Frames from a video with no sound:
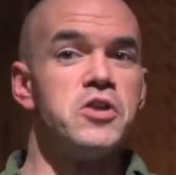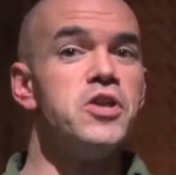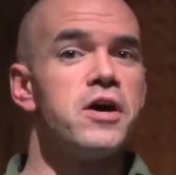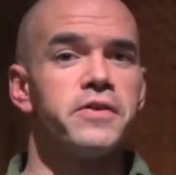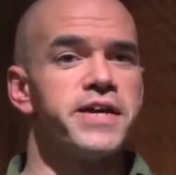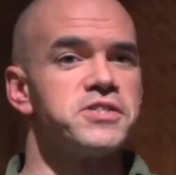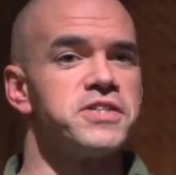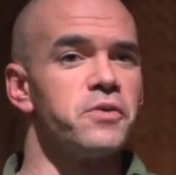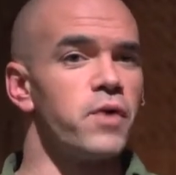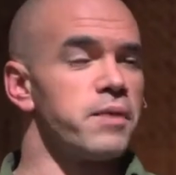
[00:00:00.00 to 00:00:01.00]
No, they just
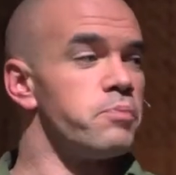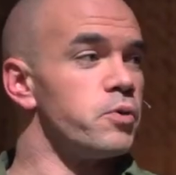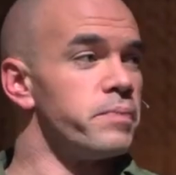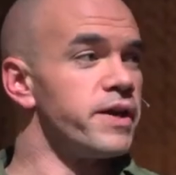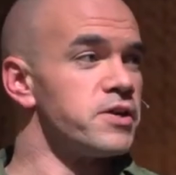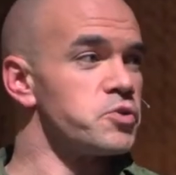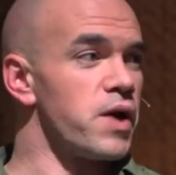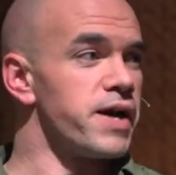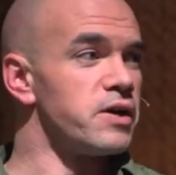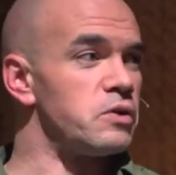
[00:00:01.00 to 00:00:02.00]
didn't want to put me on
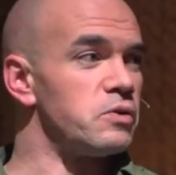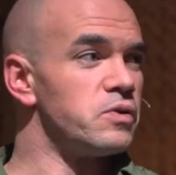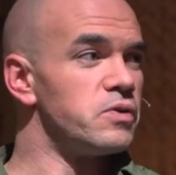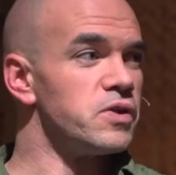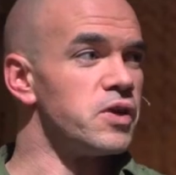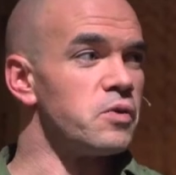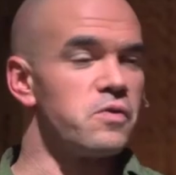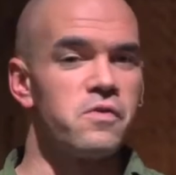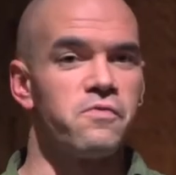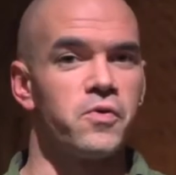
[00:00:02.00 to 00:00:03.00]
trial,
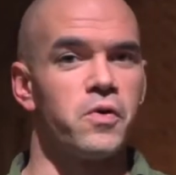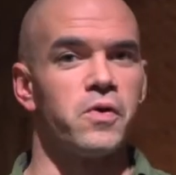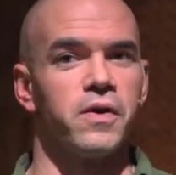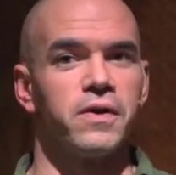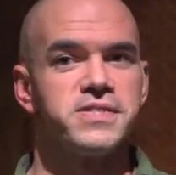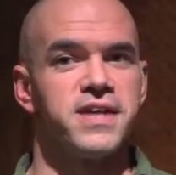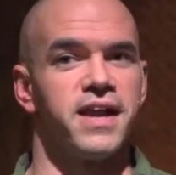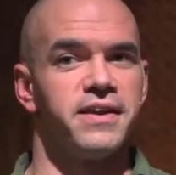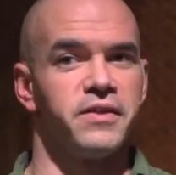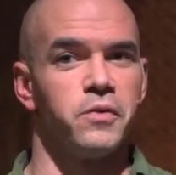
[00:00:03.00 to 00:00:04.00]
for
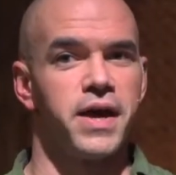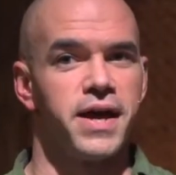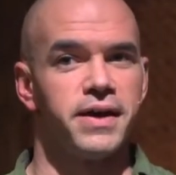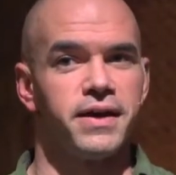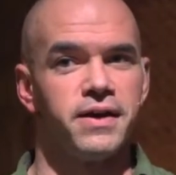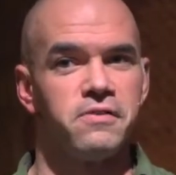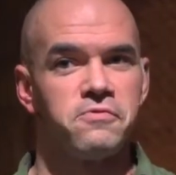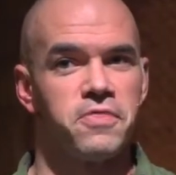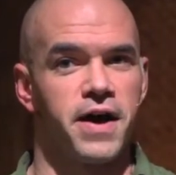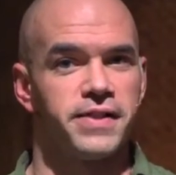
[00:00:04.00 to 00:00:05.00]
standing in the way of
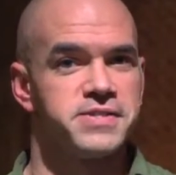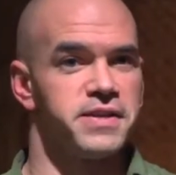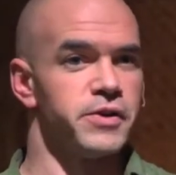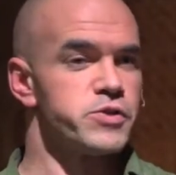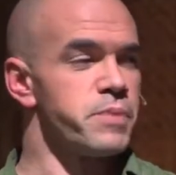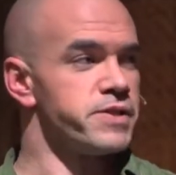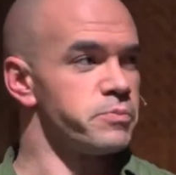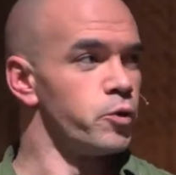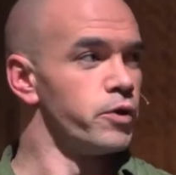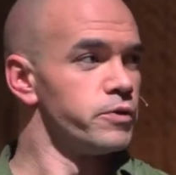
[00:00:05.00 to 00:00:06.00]
thoughtless and
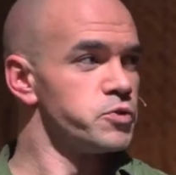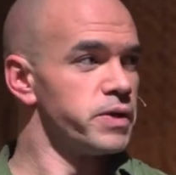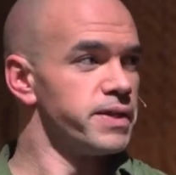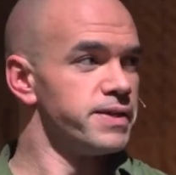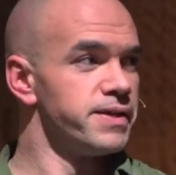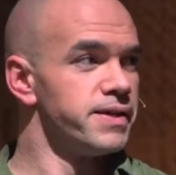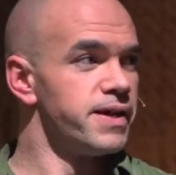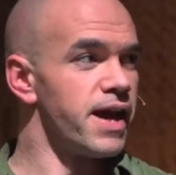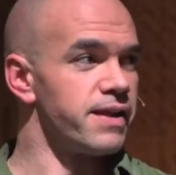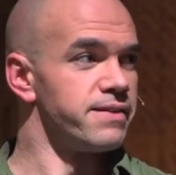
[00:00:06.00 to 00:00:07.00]
irresponsible oil drilling
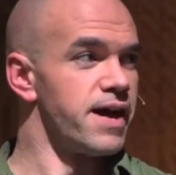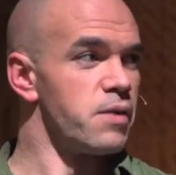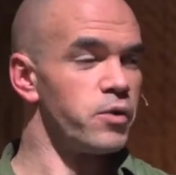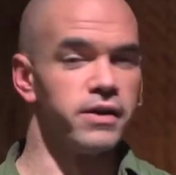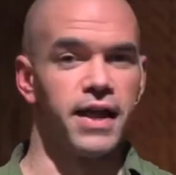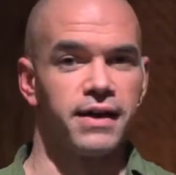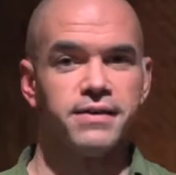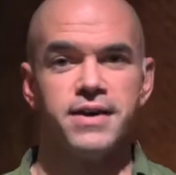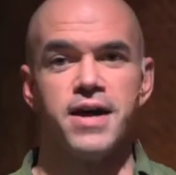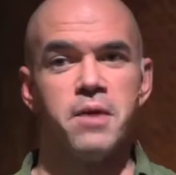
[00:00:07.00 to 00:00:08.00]
at a time when like
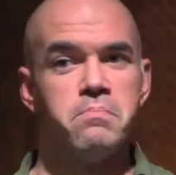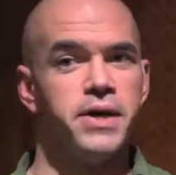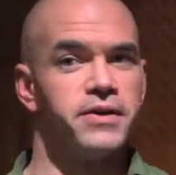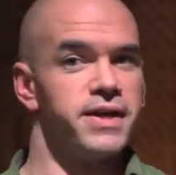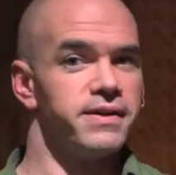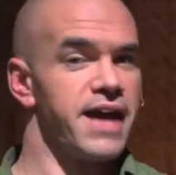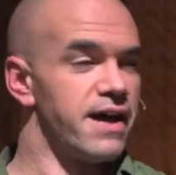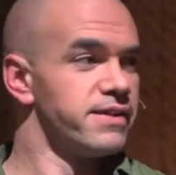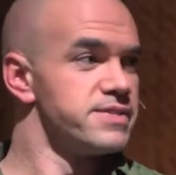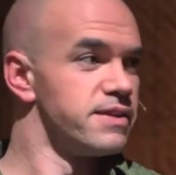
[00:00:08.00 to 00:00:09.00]
1 million
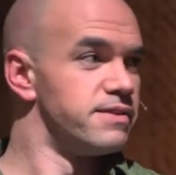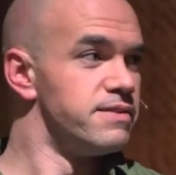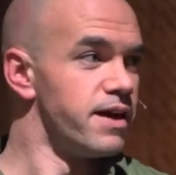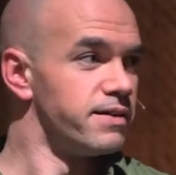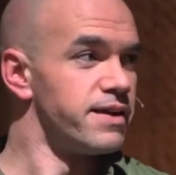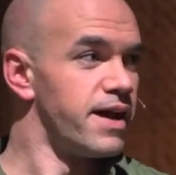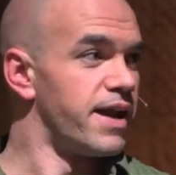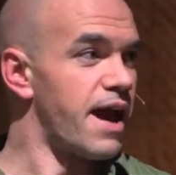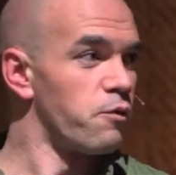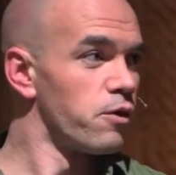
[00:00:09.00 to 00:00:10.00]
gallons an
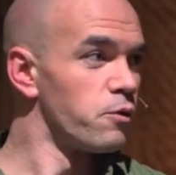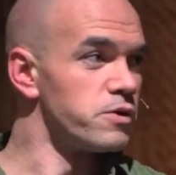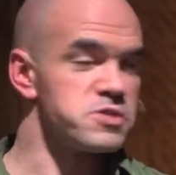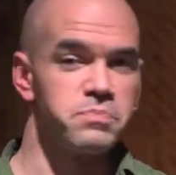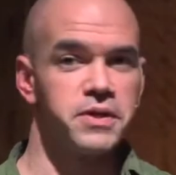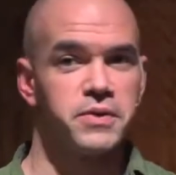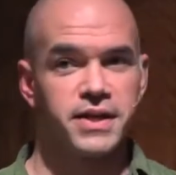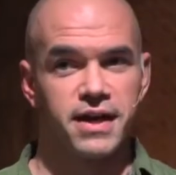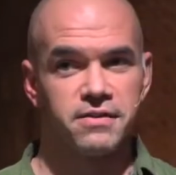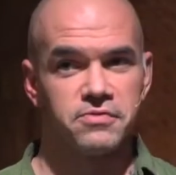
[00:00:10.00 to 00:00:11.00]
hour were
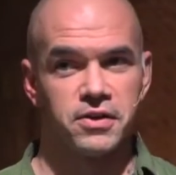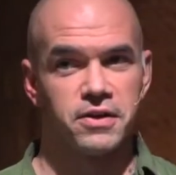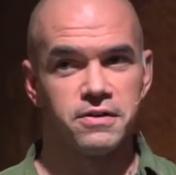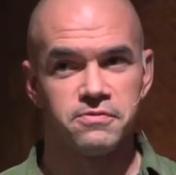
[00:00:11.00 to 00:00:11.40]
spewing out of the Gulf,